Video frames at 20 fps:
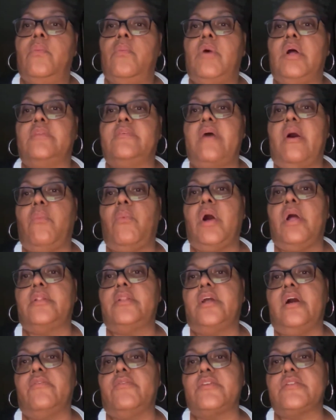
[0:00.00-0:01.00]
While Taiwan
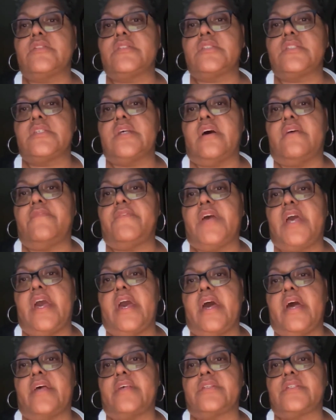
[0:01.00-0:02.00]
governs itself
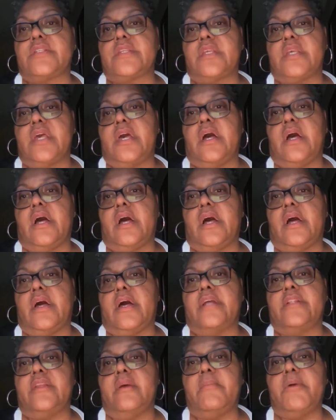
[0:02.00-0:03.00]
as uh,
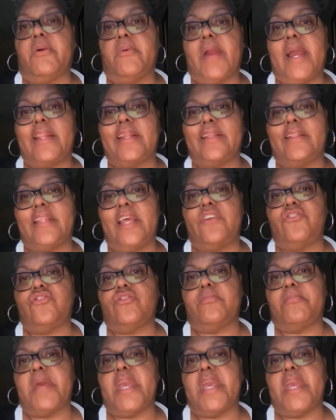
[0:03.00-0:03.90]
a democratic nation,